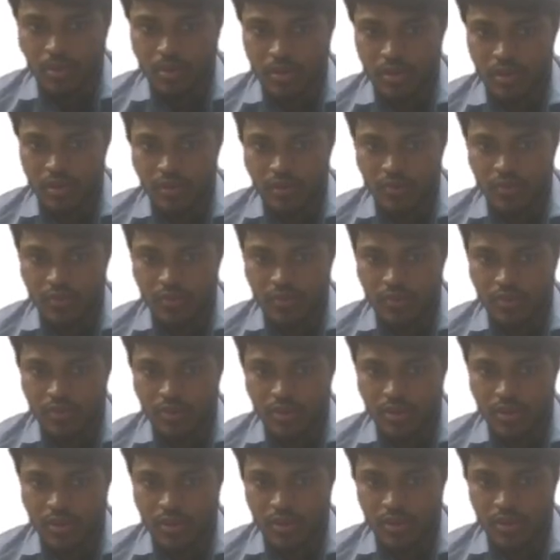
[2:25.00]
of
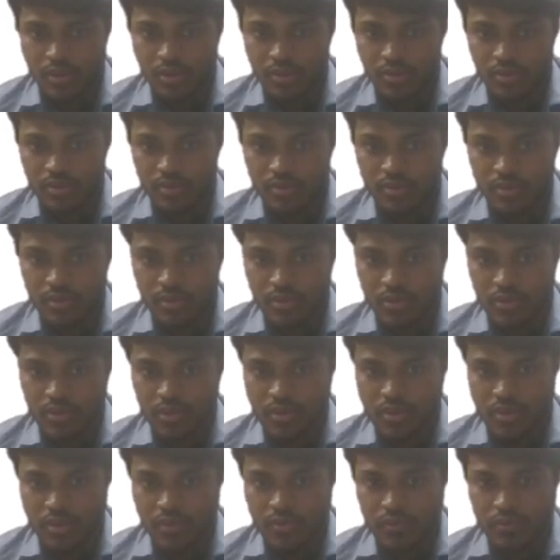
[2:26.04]
dots
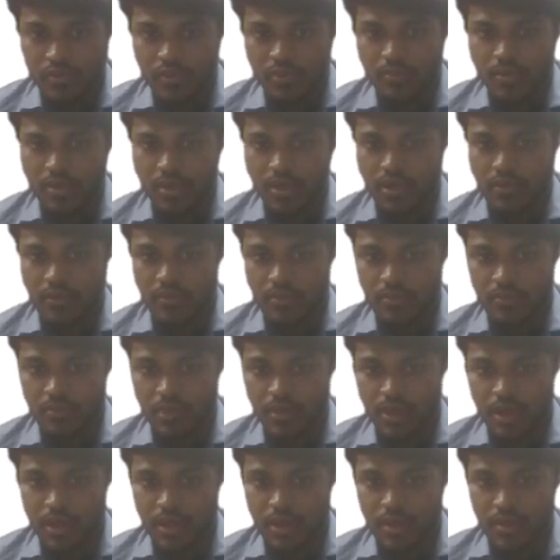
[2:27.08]
will be given
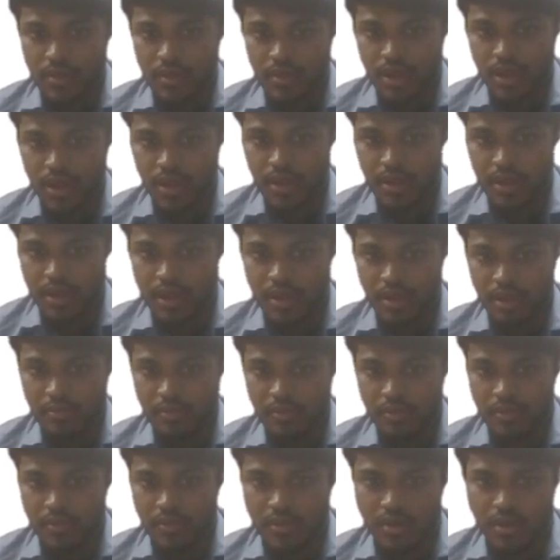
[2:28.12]
by 9
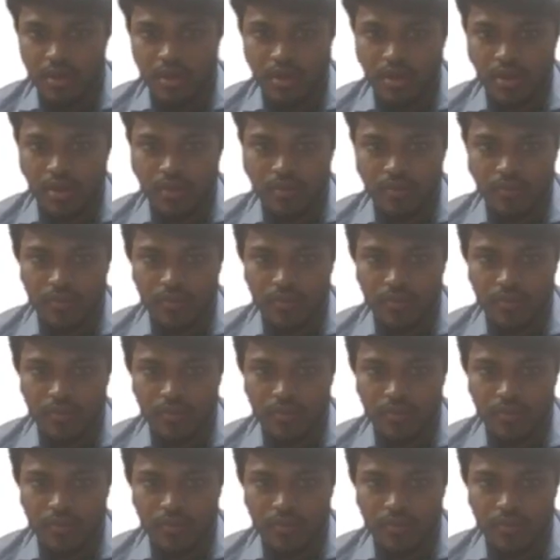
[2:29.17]
times r.